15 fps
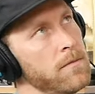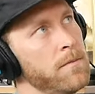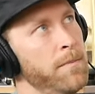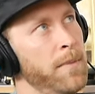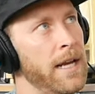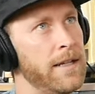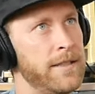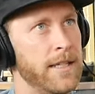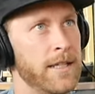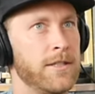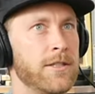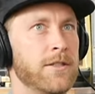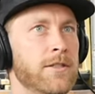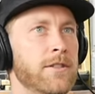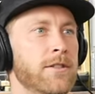pay
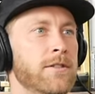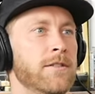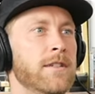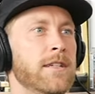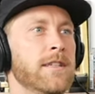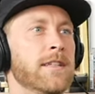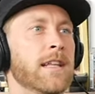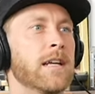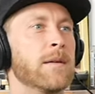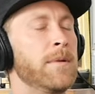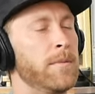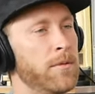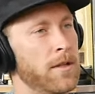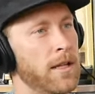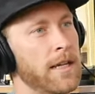attention to. And then like
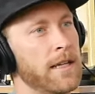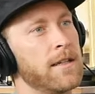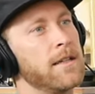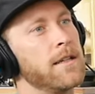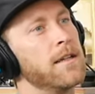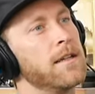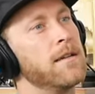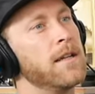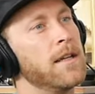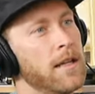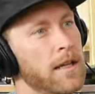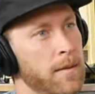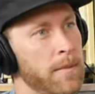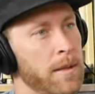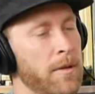people like
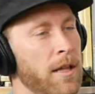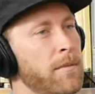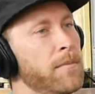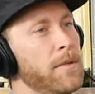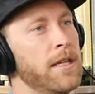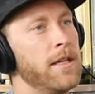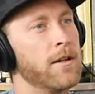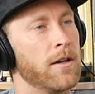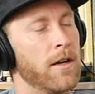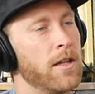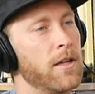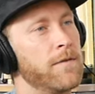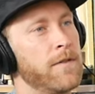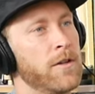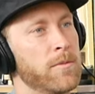people like me or
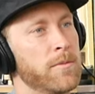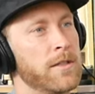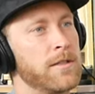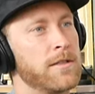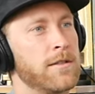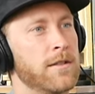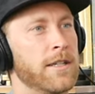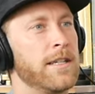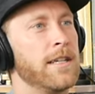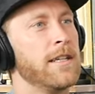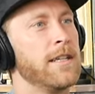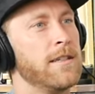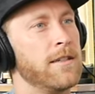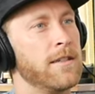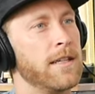other filmers look at
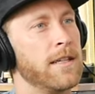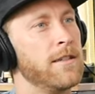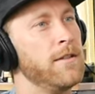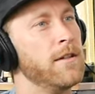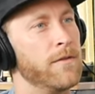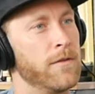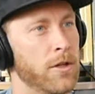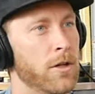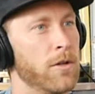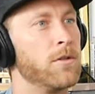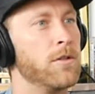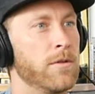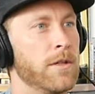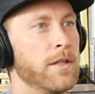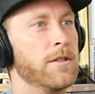it and you're like, you have no
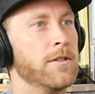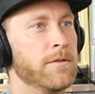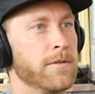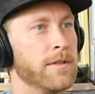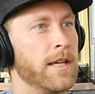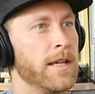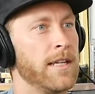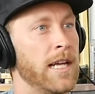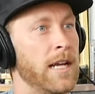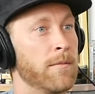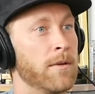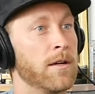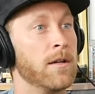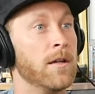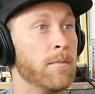clue what you're doing with that
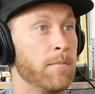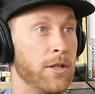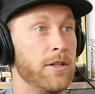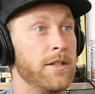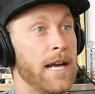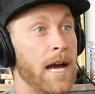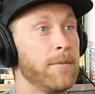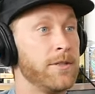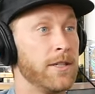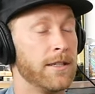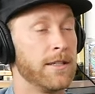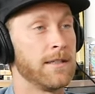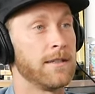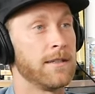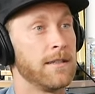camera. But you captured
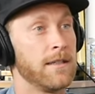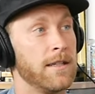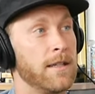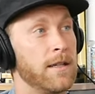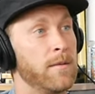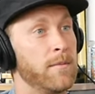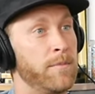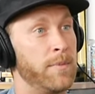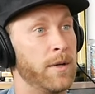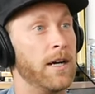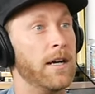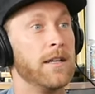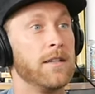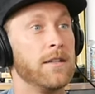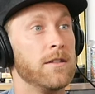it,
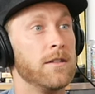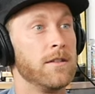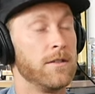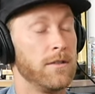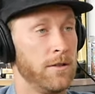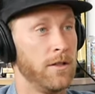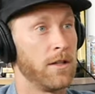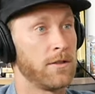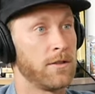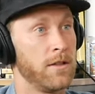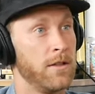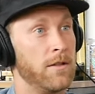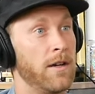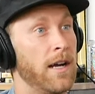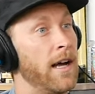but you
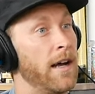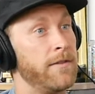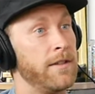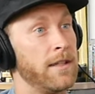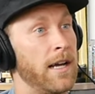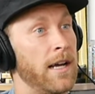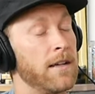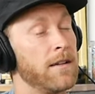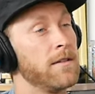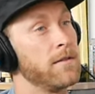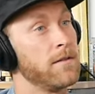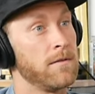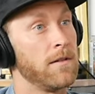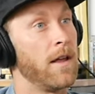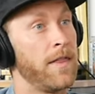also have it like
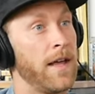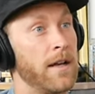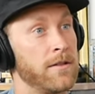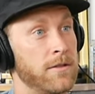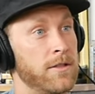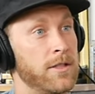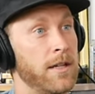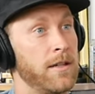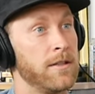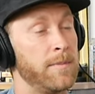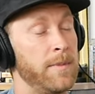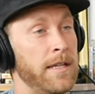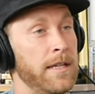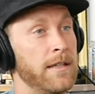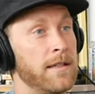a thousand shutter
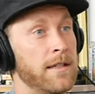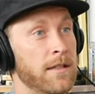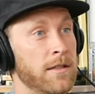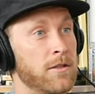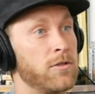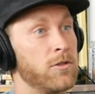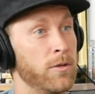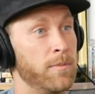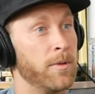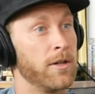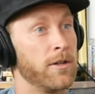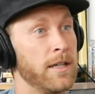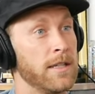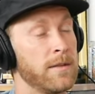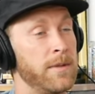speed and it's super
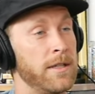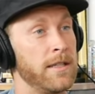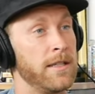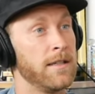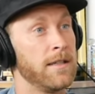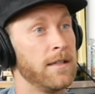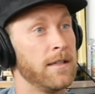crispy